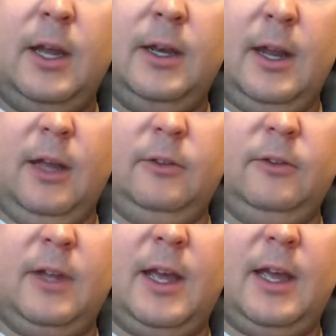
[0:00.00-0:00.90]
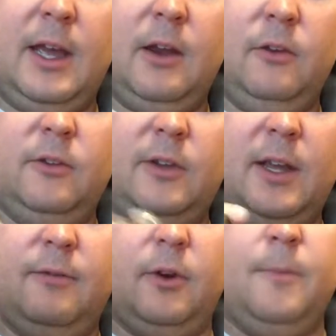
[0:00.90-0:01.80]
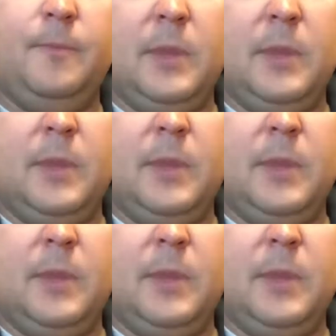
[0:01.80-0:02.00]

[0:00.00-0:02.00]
Next Day Air Saver.